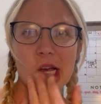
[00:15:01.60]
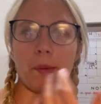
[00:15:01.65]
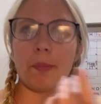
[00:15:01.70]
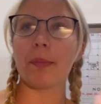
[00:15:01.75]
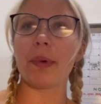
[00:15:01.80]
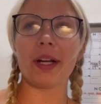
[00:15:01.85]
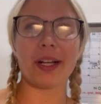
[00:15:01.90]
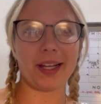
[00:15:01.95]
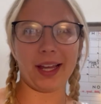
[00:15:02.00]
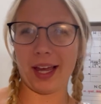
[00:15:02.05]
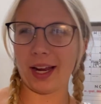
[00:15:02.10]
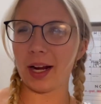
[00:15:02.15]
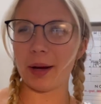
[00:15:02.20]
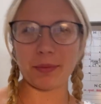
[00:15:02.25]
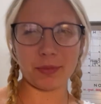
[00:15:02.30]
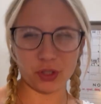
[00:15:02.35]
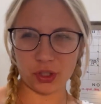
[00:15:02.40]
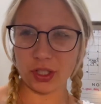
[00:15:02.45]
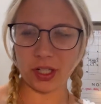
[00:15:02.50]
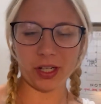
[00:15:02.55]
But again, I'm
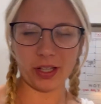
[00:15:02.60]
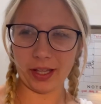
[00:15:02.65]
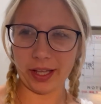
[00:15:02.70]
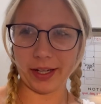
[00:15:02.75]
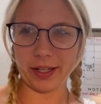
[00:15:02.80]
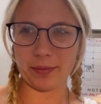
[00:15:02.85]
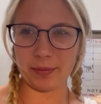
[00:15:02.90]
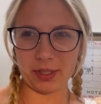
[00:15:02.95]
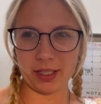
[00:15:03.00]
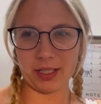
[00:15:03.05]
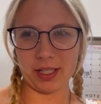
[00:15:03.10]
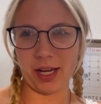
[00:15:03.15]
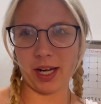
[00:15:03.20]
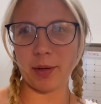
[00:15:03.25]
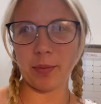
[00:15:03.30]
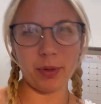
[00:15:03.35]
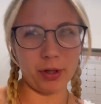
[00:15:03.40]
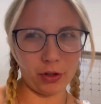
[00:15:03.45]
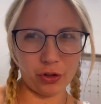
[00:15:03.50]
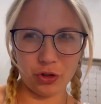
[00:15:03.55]
just gonna let him decide,
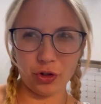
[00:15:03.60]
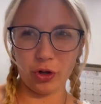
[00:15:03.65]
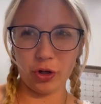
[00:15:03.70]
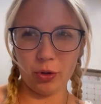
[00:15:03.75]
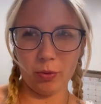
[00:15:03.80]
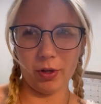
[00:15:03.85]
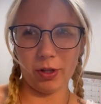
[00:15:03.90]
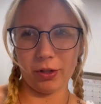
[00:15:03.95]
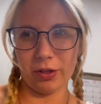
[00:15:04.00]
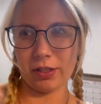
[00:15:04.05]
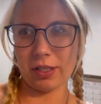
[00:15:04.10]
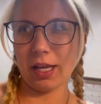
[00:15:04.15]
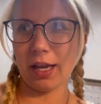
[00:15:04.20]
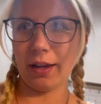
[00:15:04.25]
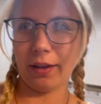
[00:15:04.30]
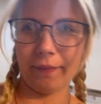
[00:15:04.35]
but I'll show you what it looks like.